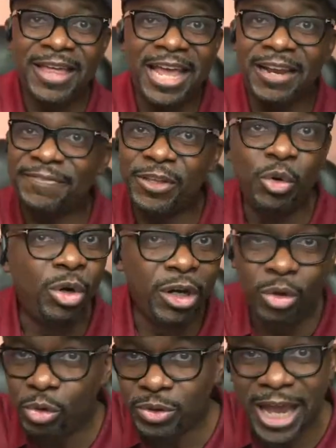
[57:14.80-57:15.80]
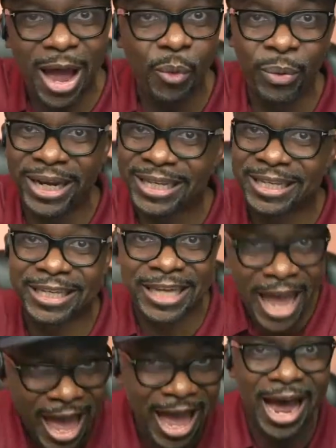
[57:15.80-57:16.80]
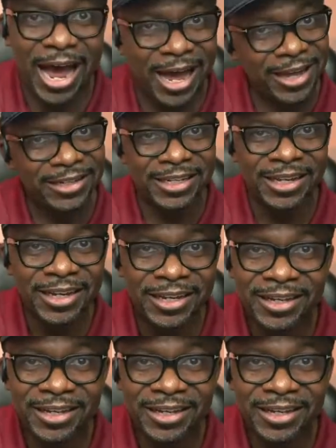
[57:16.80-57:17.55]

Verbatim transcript: that if you lose out with God,